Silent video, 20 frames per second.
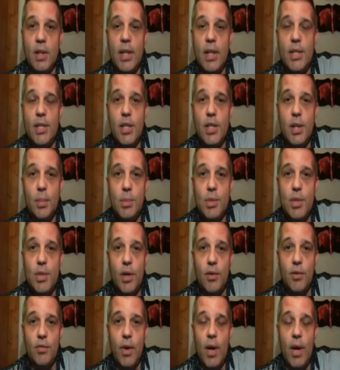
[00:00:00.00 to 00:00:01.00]
Legend
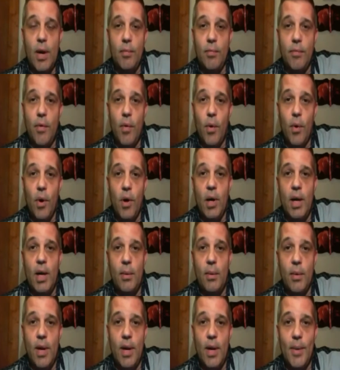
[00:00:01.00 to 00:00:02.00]
himself, Rob Fore.
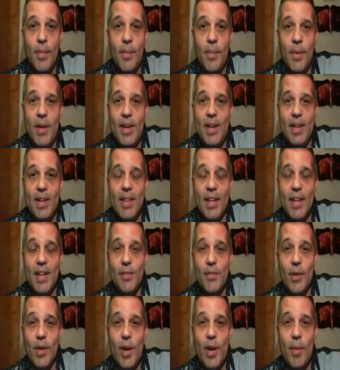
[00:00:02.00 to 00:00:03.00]
Hey, Rob.
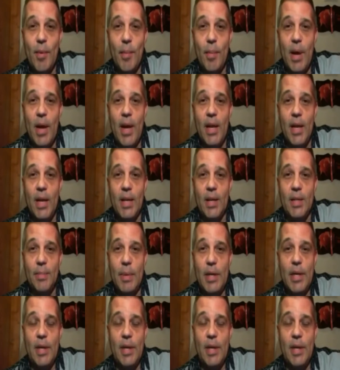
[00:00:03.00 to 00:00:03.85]
Thanks for coming. Hey,